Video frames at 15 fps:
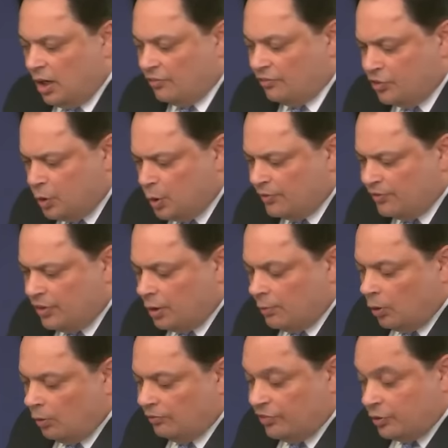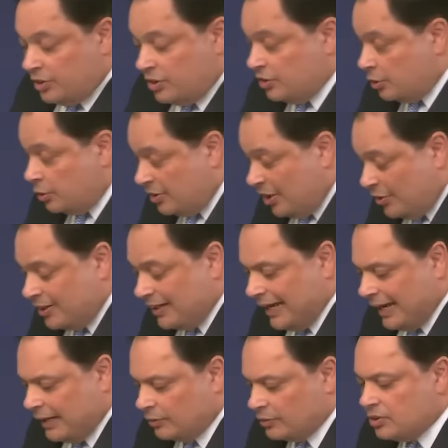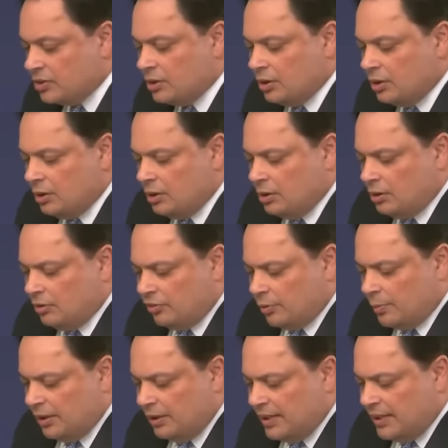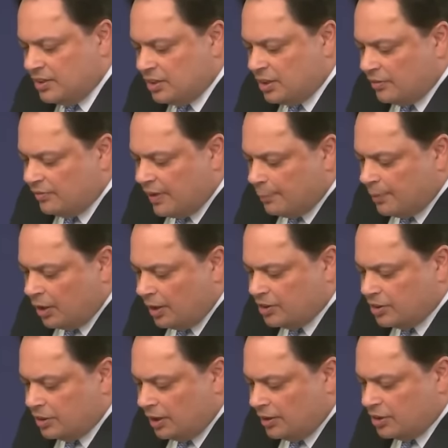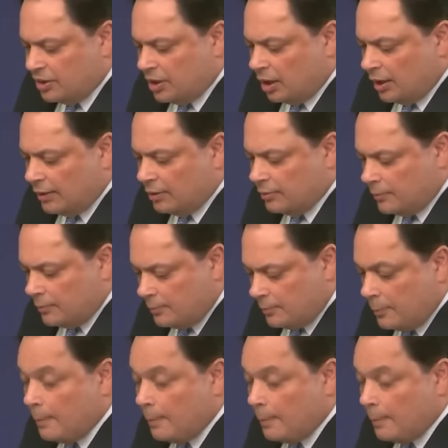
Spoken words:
staff knew of them on Fujitsu's own account from at least November 1999.